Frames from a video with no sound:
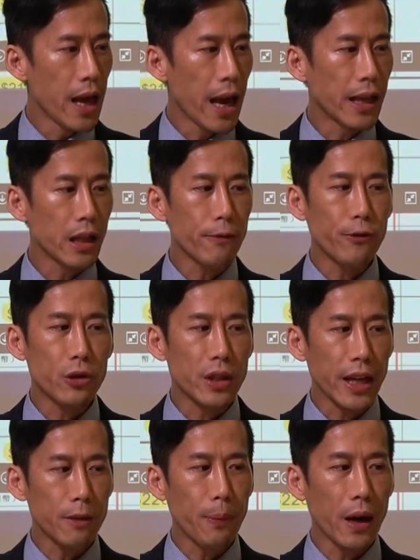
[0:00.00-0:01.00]
And then for the
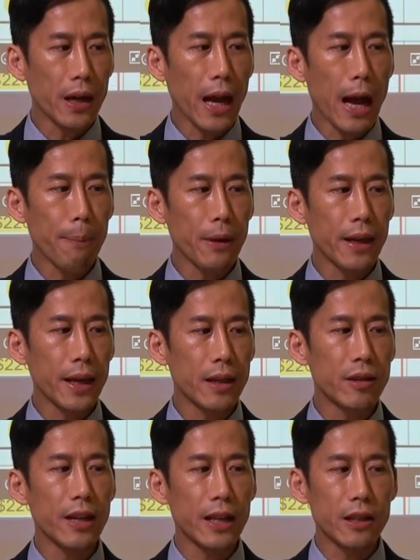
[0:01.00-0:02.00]
next part,
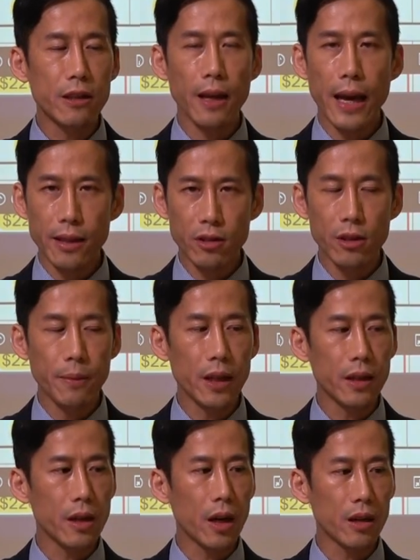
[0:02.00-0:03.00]
applicants at the
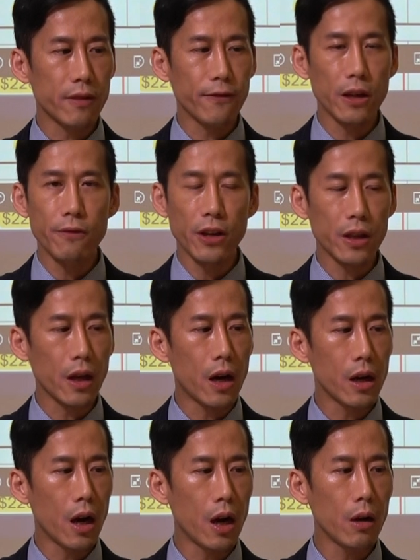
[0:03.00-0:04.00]
estimated cost of living in
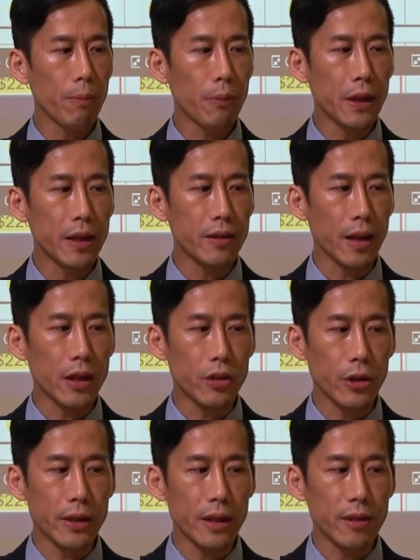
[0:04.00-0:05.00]
Hong Kong, please
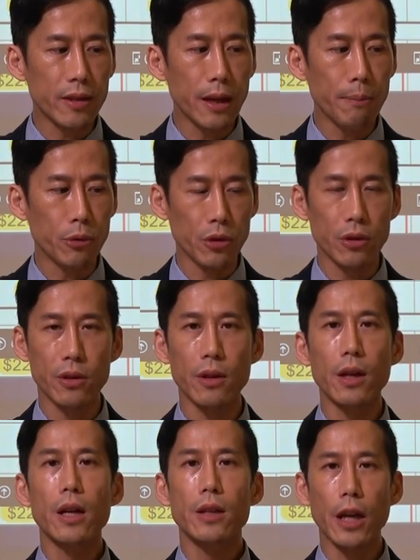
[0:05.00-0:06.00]
insert these numbers.
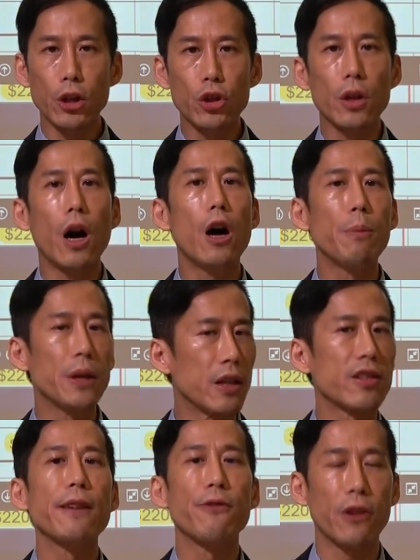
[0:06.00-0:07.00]
They should all be the
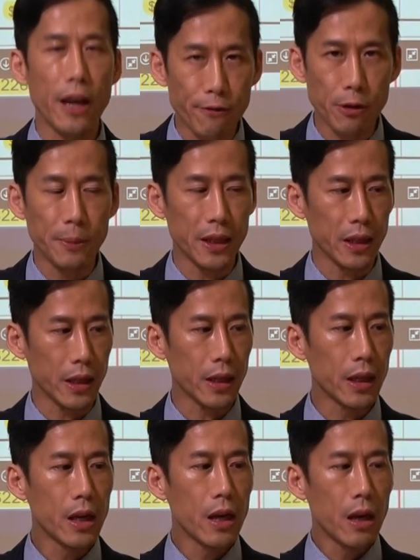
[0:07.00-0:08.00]
same for everybody.
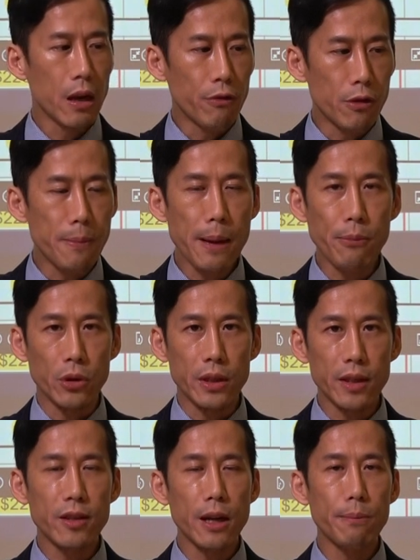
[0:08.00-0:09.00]
Remember,
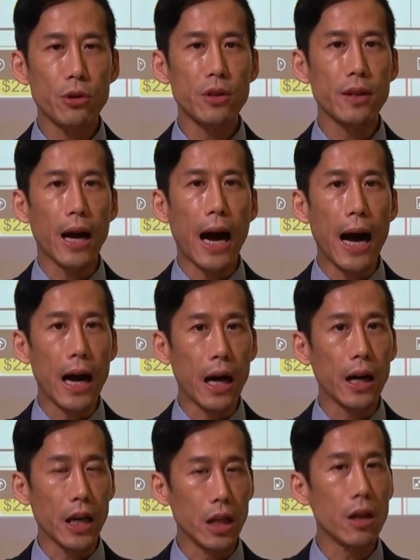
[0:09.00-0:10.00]
these numbers are
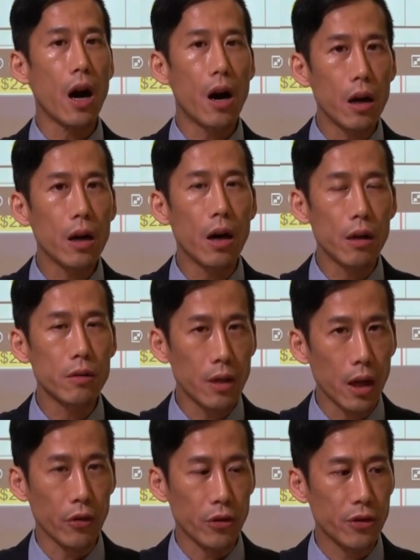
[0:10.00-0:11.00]
in Hong Kong
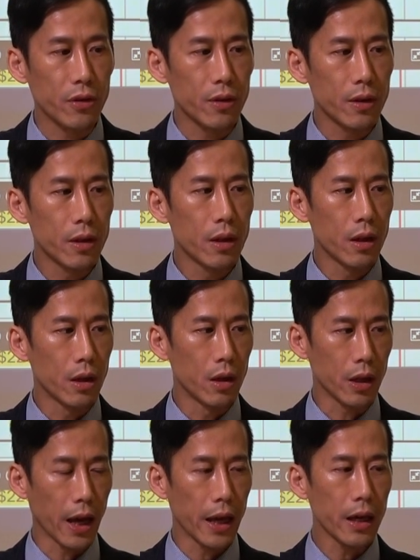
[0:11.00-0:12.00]
dollars,
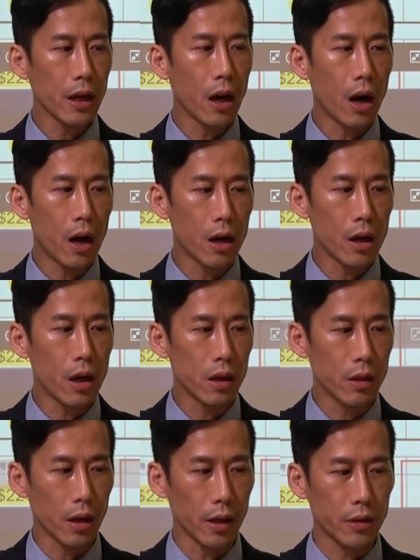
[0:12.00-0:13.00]
okay? Hong Kong
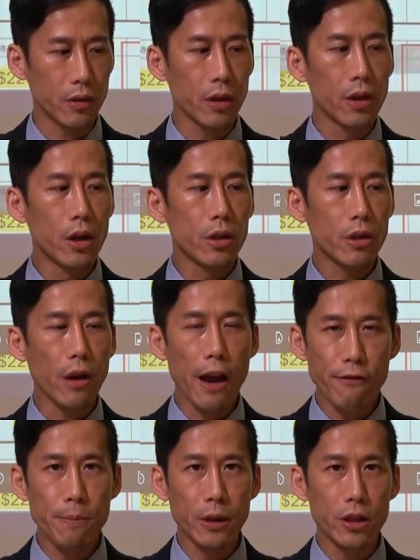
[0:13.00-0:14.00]
dollars. So
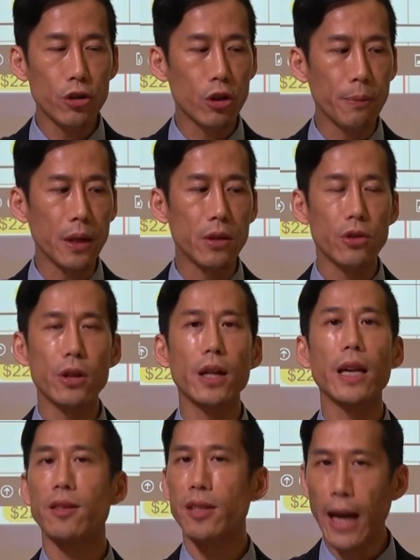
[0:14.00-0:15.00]
everybody should be
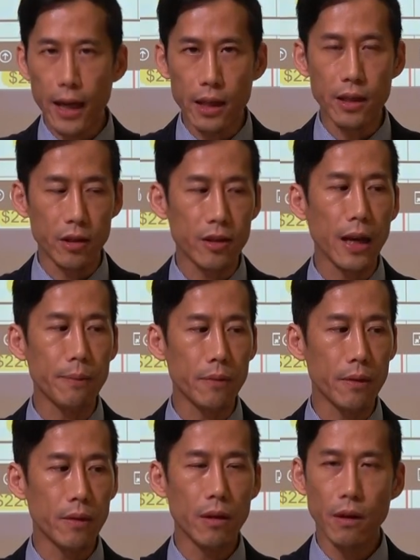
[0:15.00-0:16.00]
inserting exactly the same
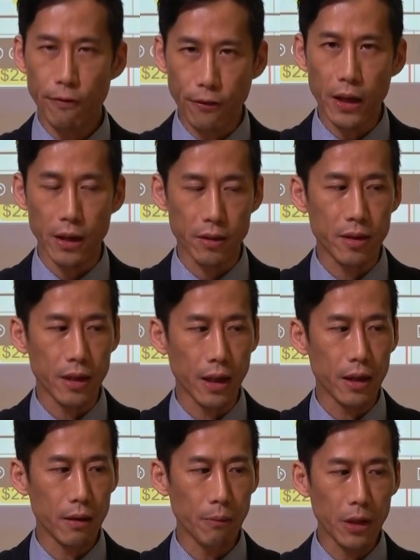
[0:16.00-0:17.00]
figures here.
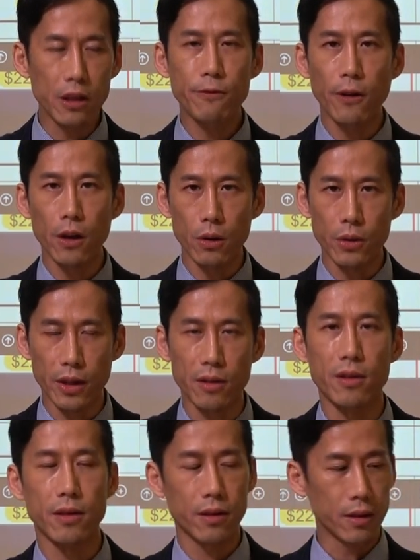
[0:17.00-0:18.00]
Please follow
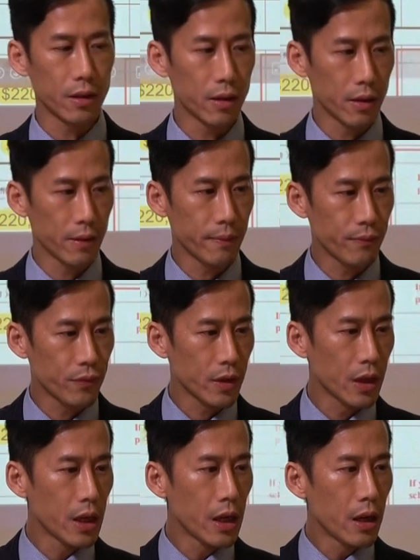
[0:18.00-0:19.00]
this.
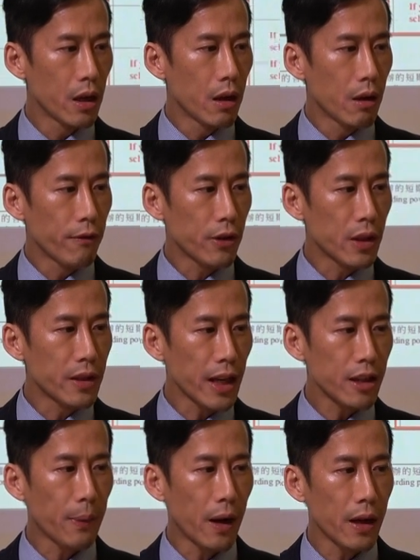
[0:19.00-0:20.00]
For the
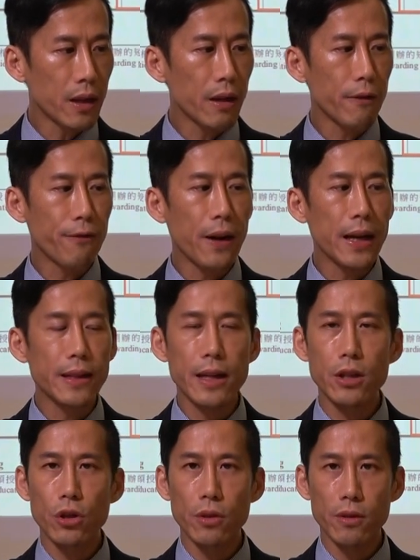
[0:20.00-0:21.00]
next part,
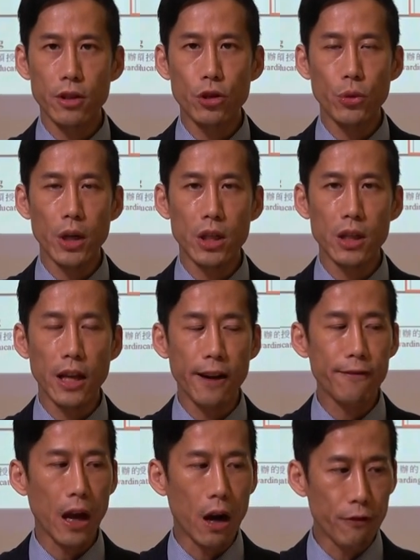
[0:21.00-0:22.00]
financial situation
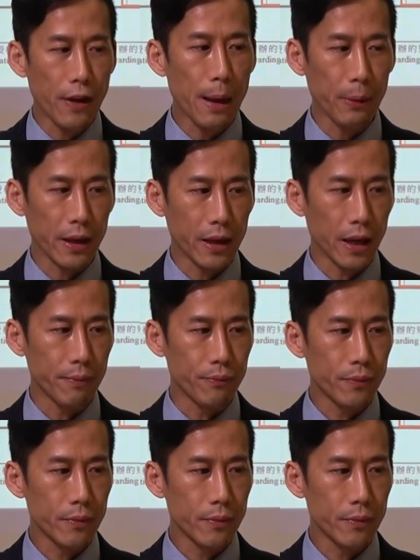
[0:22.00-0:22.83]
of the applicant.